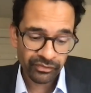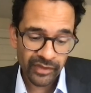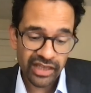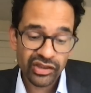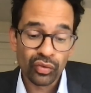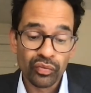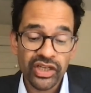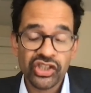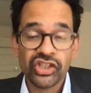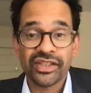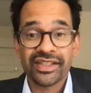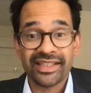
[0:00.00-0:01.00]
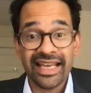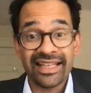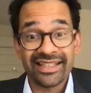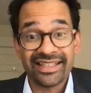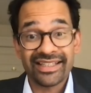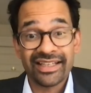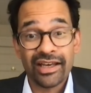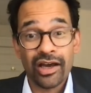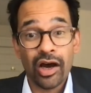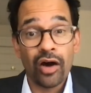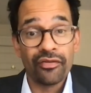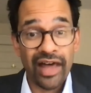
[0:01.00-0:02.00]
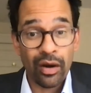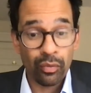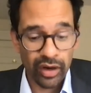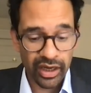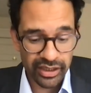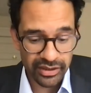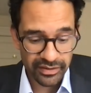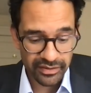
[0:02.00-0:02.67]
in the richest sense of that word.